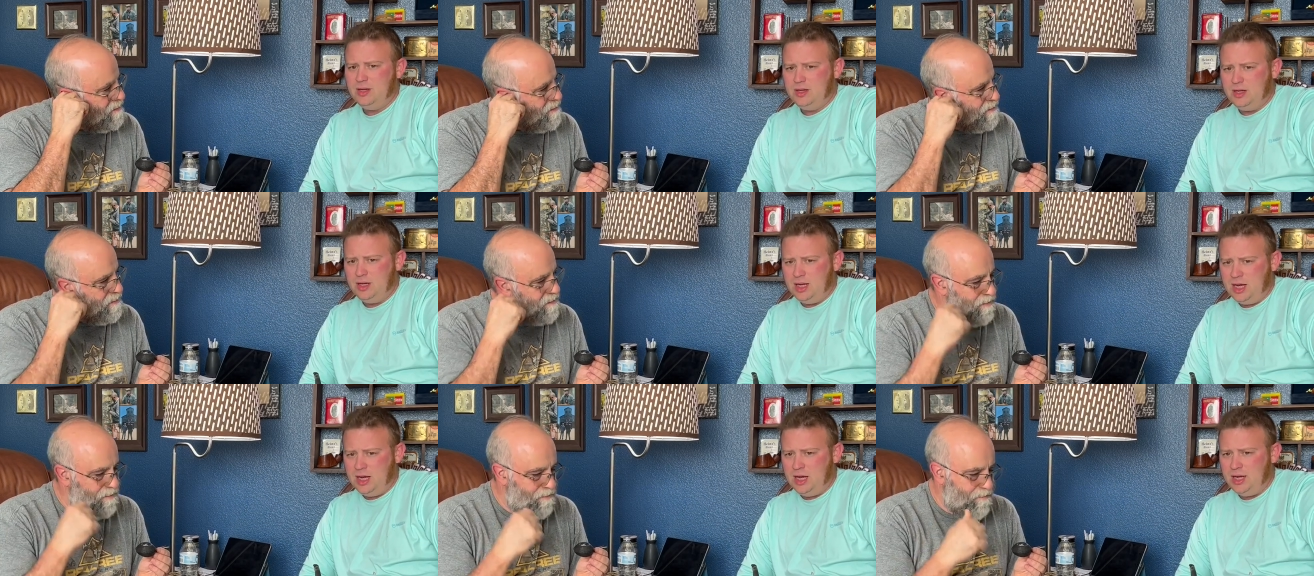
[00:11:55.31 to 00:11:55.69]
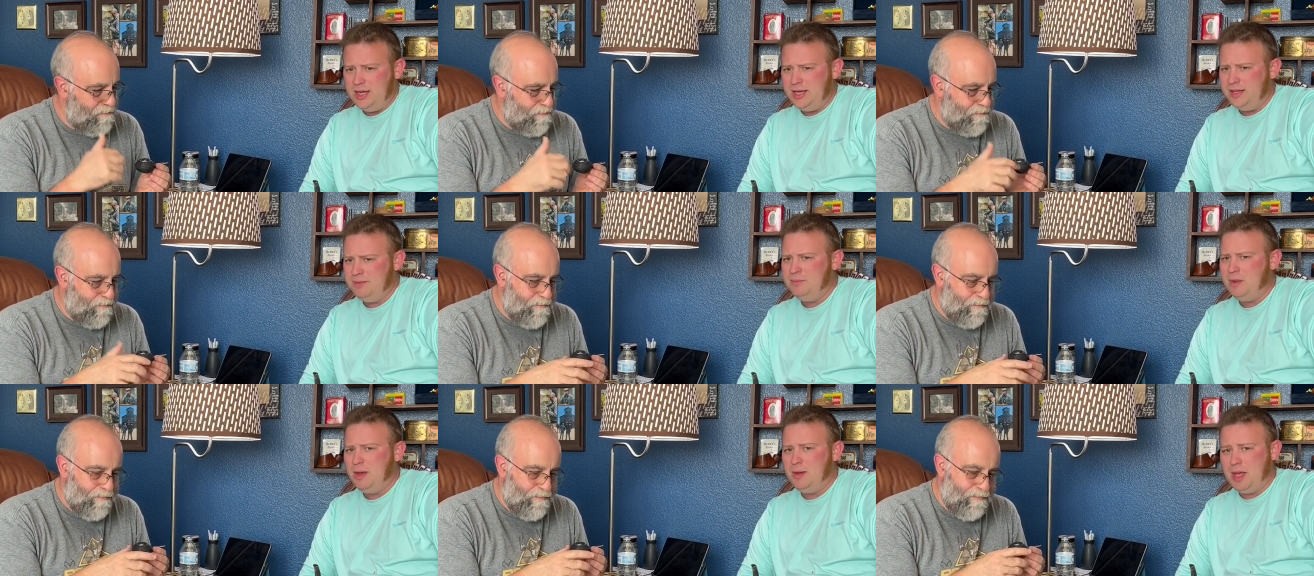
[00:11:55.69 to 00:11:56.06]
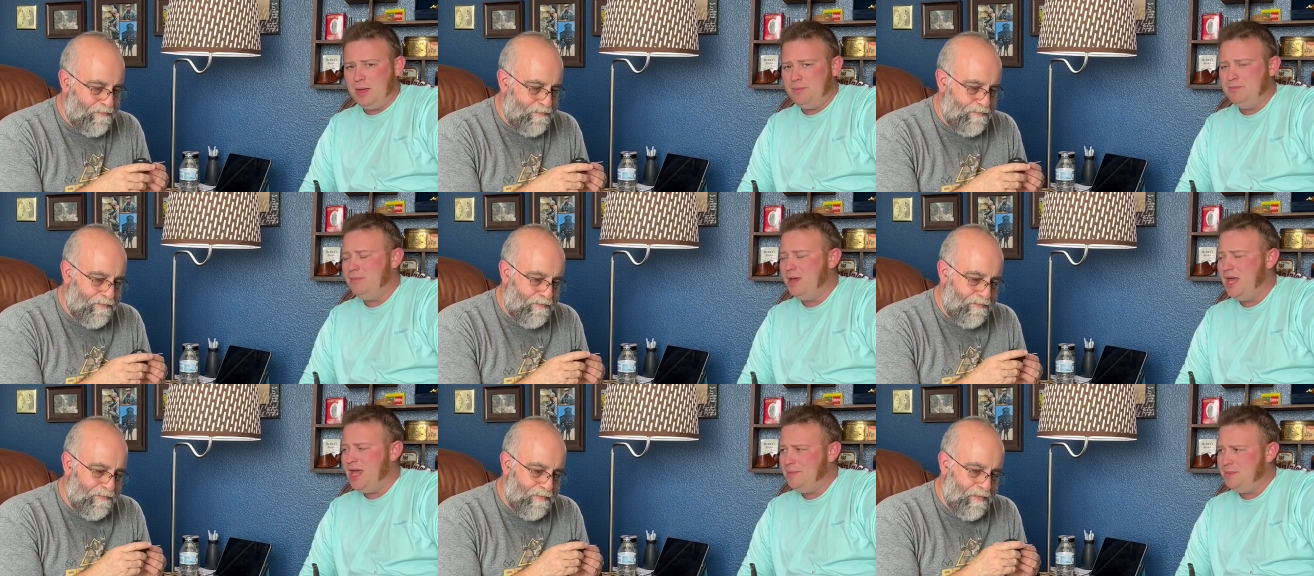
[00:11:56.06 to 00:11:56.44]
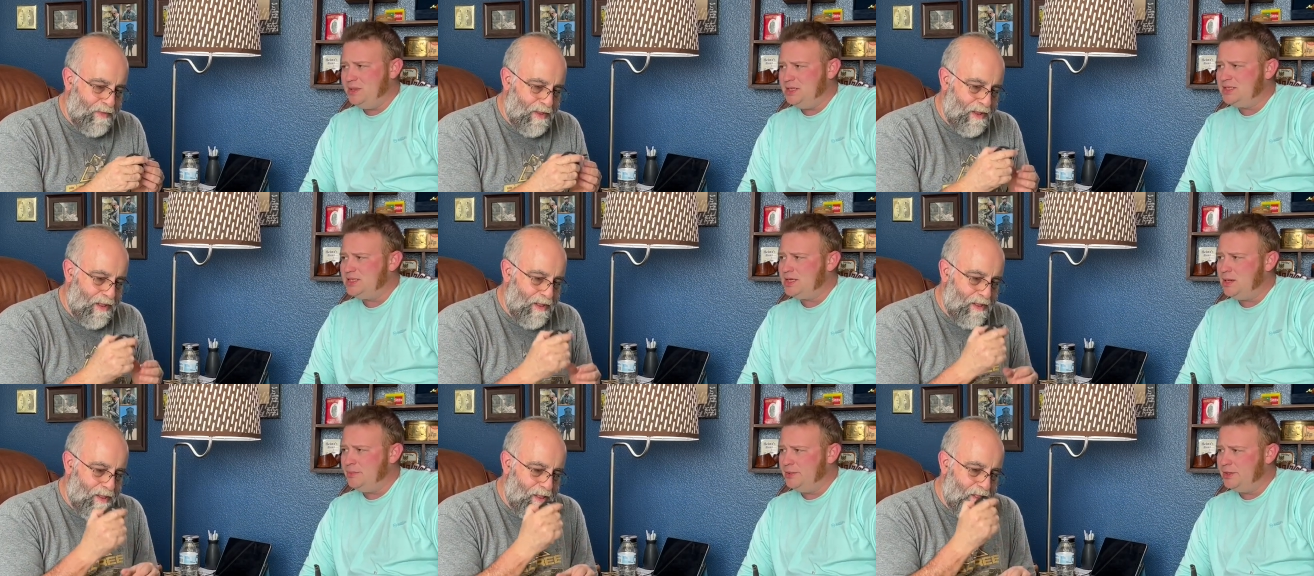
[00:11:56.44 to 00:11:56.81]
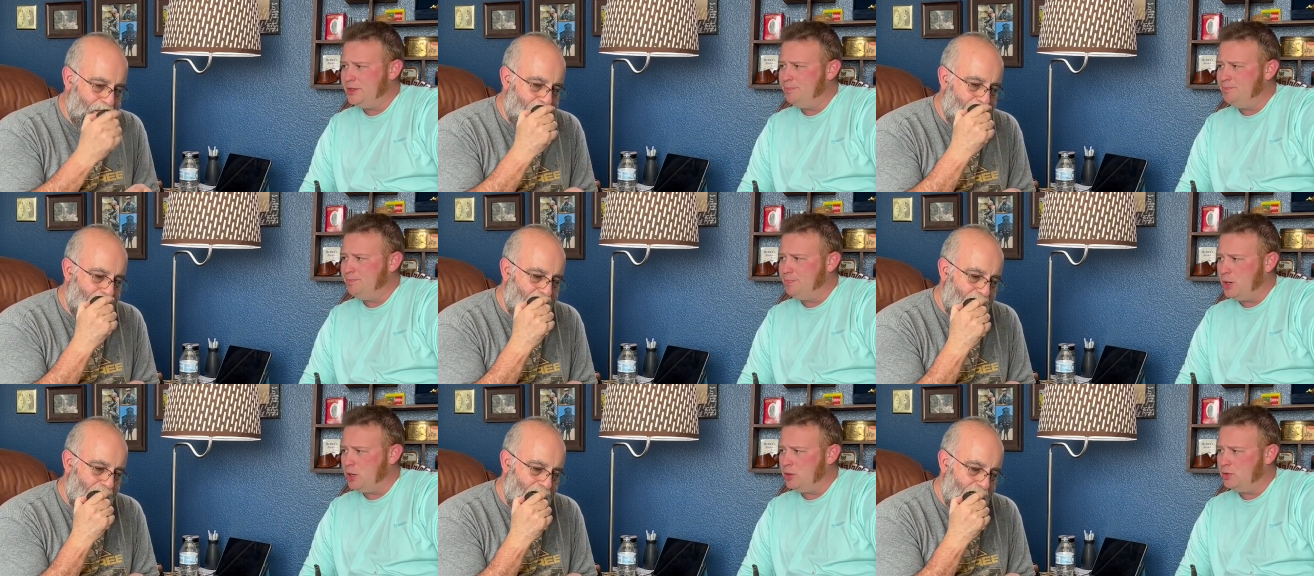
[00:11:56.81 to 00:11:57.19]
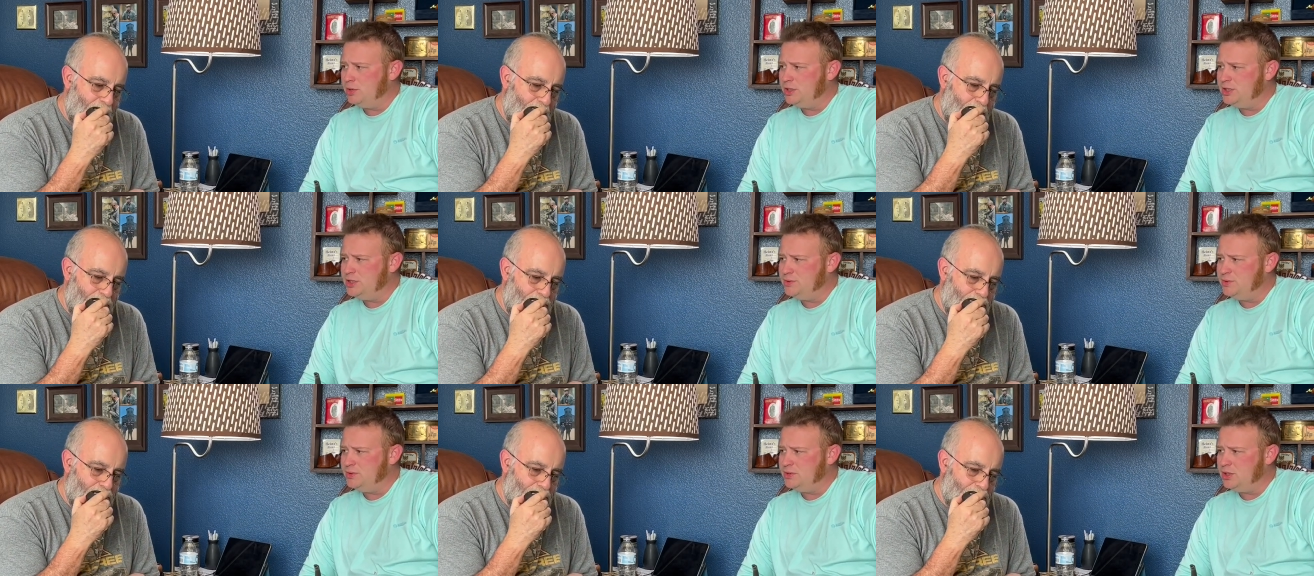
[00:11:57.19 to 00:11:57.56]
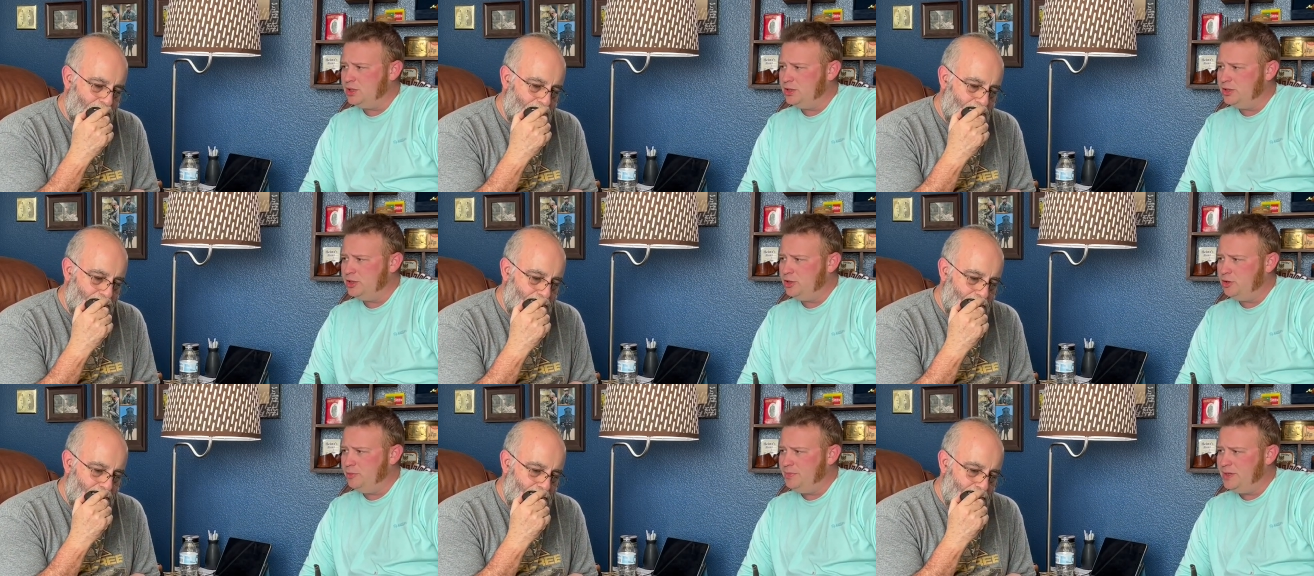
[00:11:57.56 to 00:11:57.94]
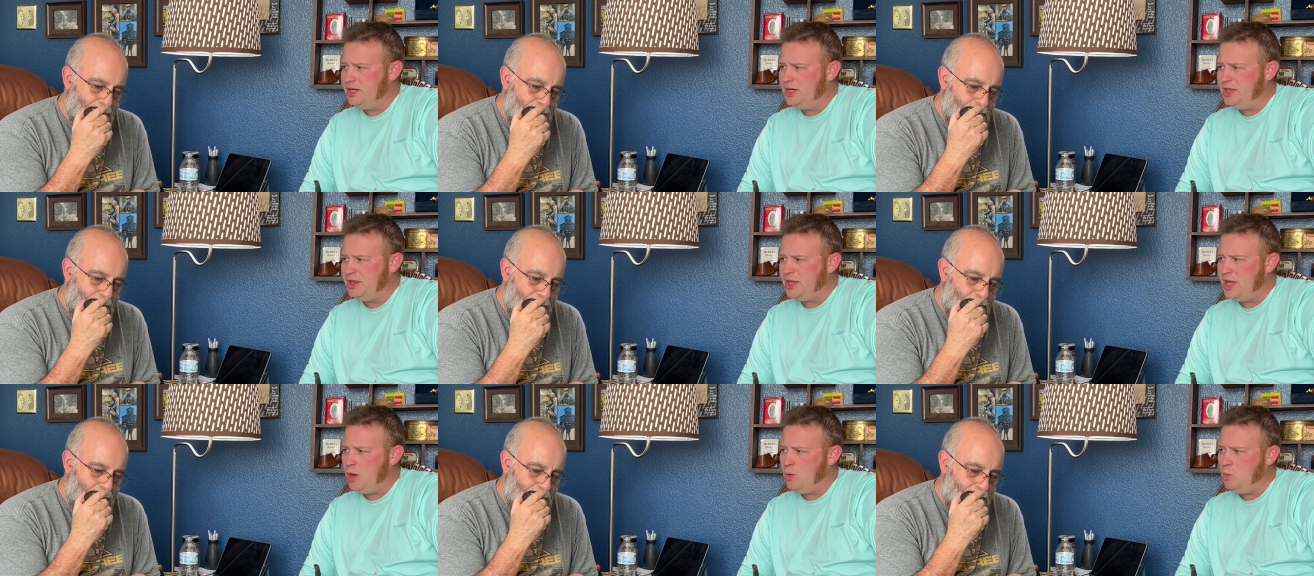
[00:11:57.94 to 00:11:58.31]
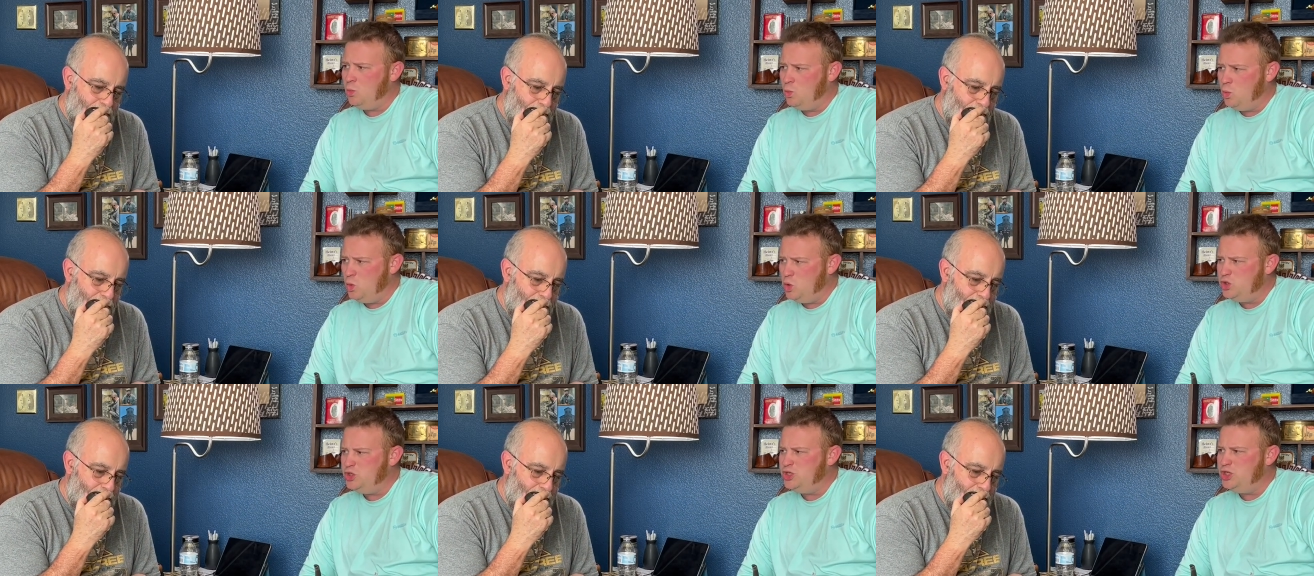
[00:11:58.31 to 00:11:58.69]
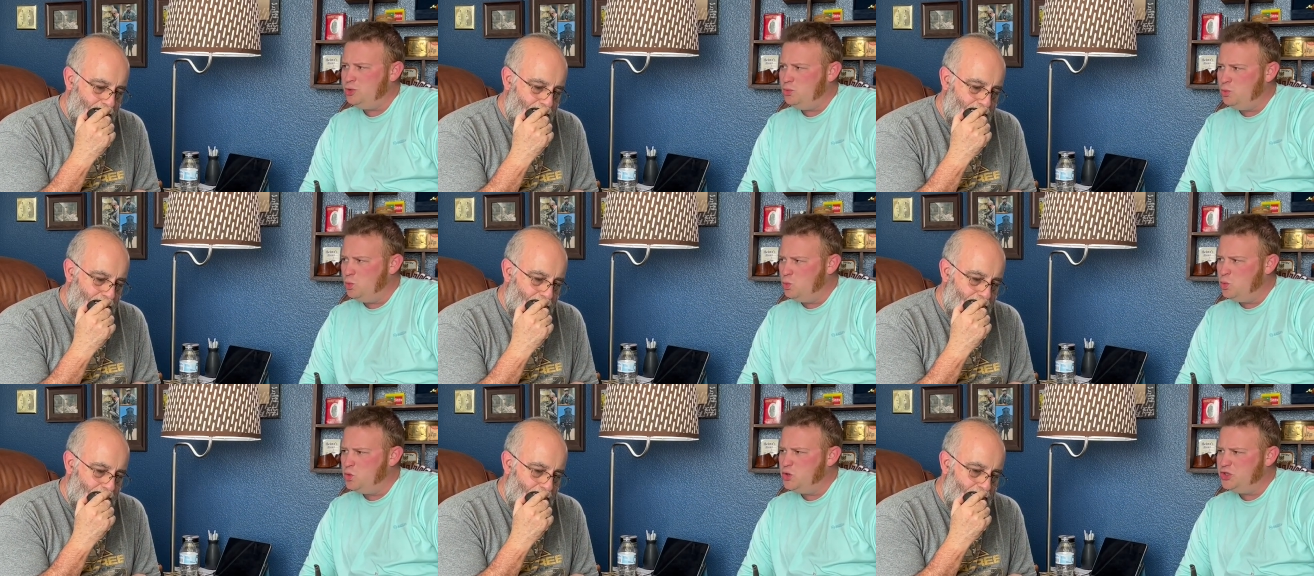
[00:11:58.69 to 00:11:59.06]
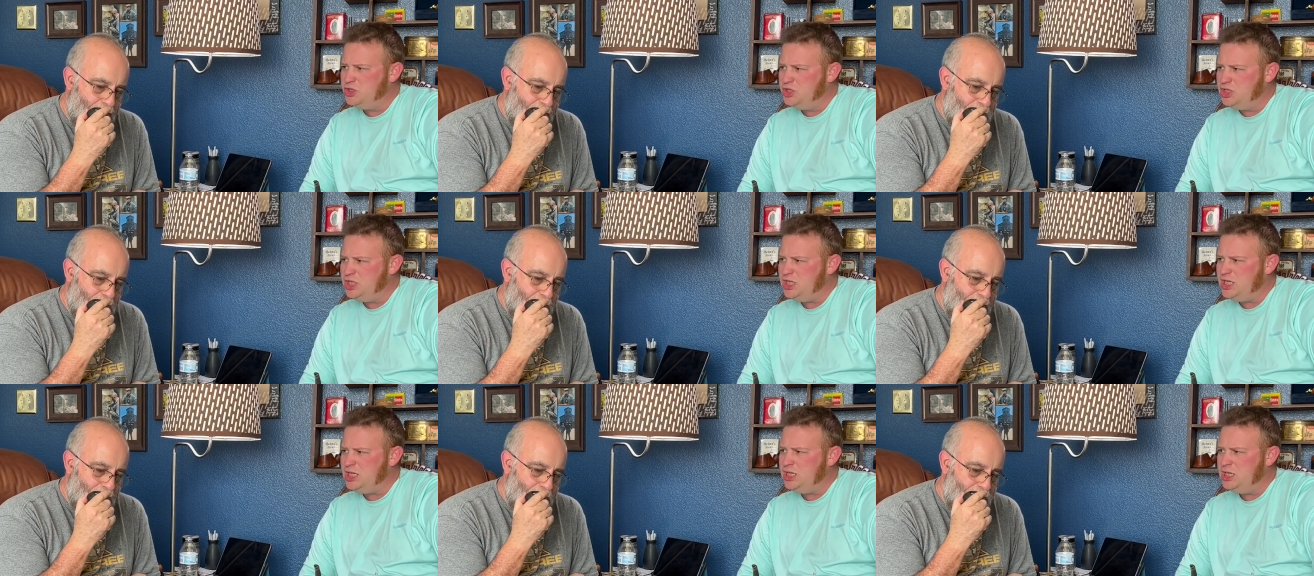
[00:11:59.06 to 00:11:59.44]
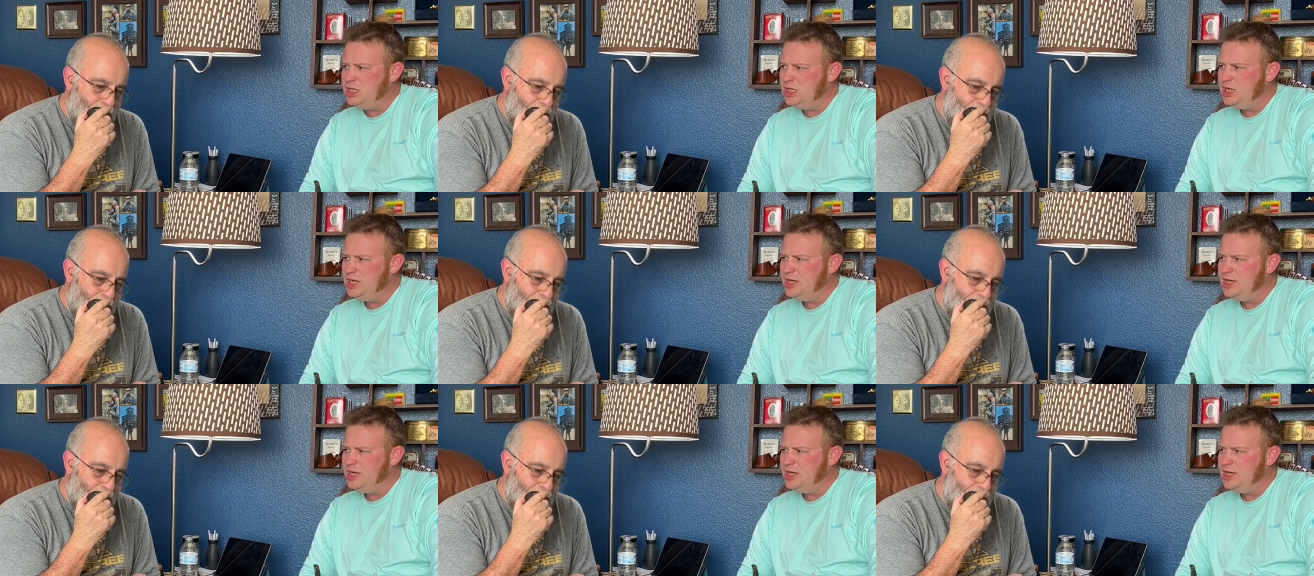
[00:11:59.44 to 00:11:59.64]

Speaker 1: Uh, and and maybe some of the Burleys with a little bit of that wood woodsy,